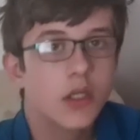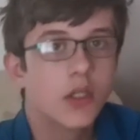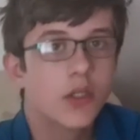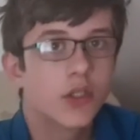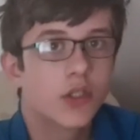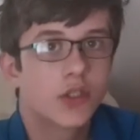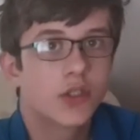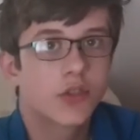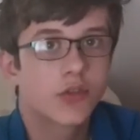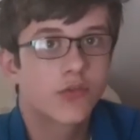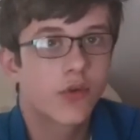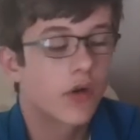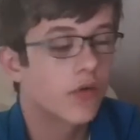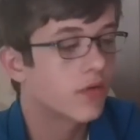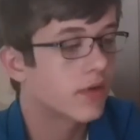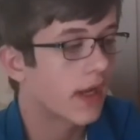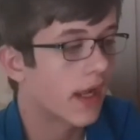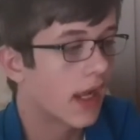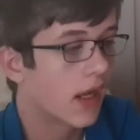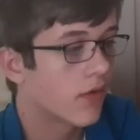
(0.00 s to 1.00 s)
just scroll
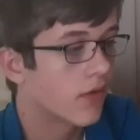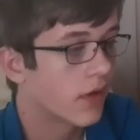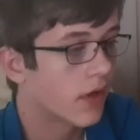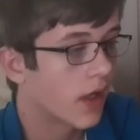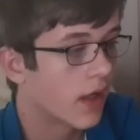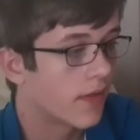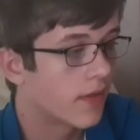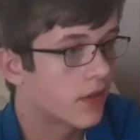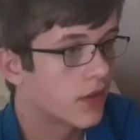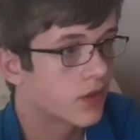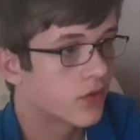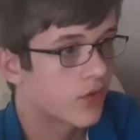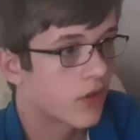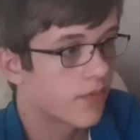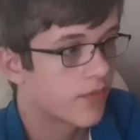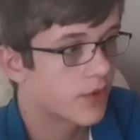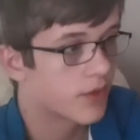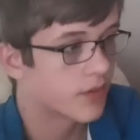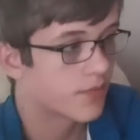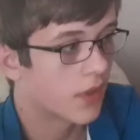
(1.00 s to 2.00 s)
down and the
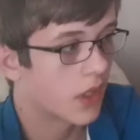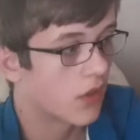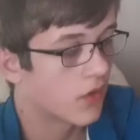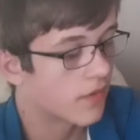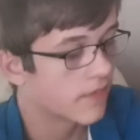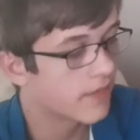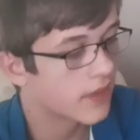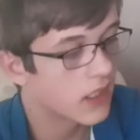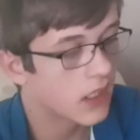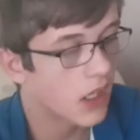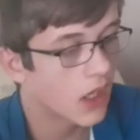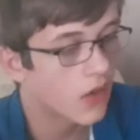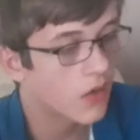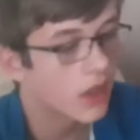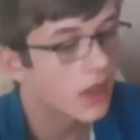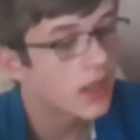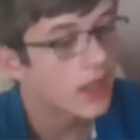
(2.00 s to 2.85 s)
description's below the video.